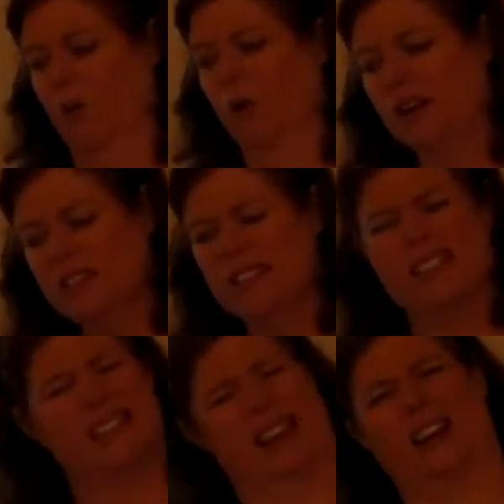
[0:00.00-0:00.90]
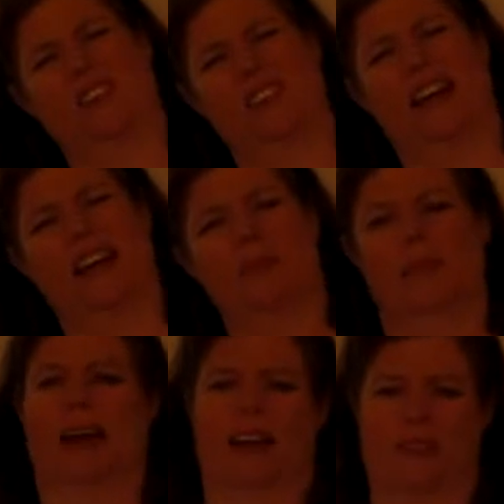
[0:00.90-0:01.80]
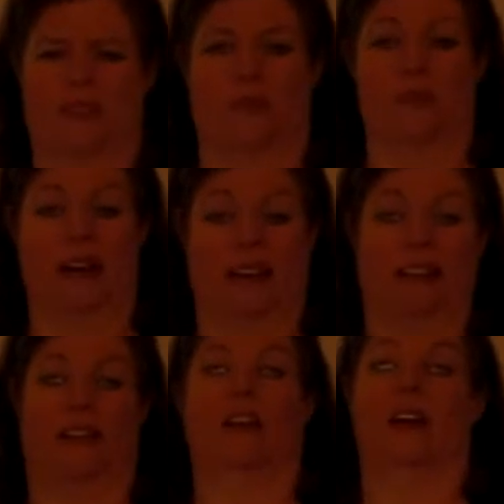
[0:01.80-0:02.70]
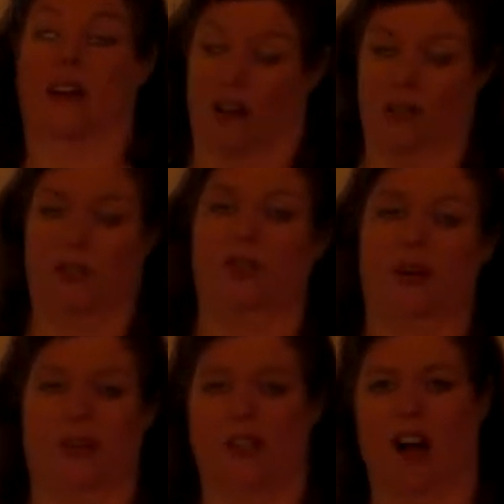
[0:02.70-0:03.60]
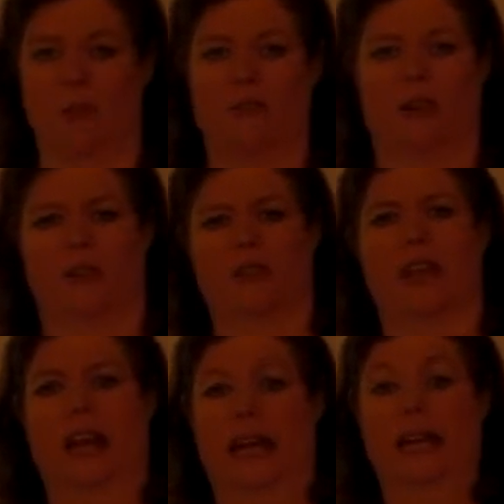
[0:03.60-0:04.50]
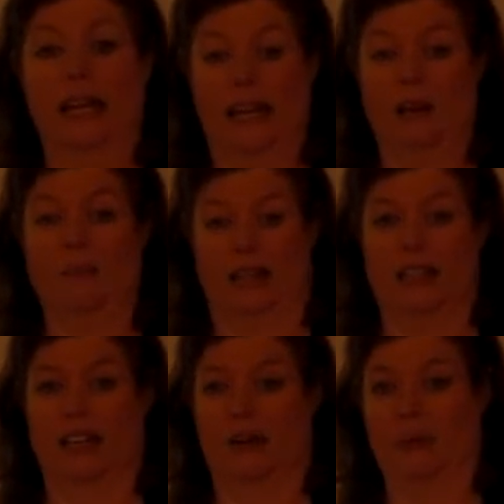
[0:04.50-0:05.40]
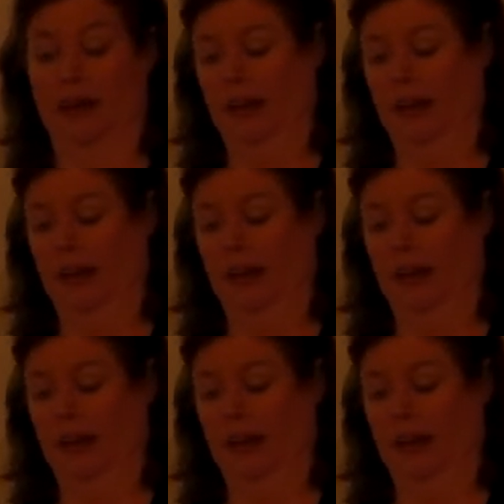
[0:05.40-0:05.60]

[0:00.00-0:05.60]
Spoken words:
Words that sound alike but have different meanings, also known as homophones, can get mixed up.